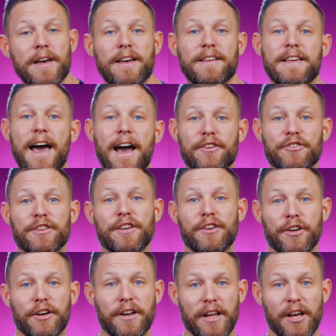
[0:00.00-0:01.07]
is actually
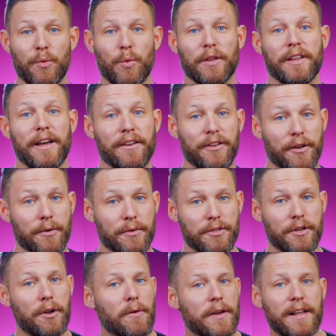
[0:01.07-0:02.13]
good at what they do.
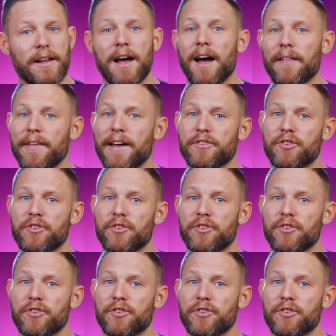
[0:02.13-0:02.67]
So don't get caught in that